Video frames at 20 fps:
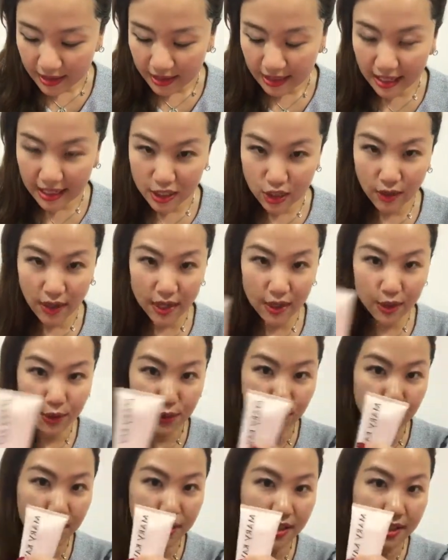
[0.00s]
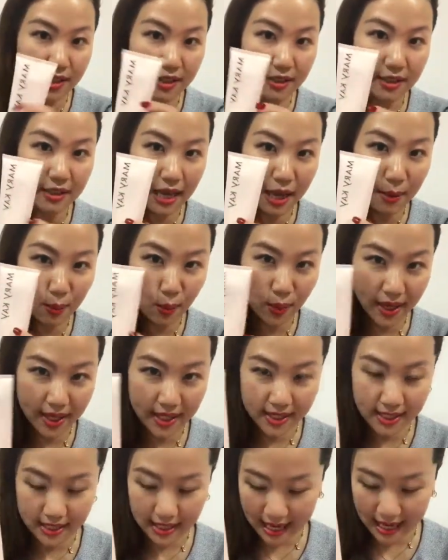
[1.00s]
yeah, so I use Time
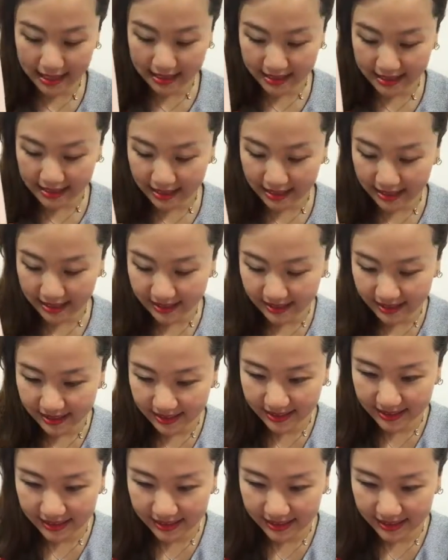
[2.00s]
Wise cleanser.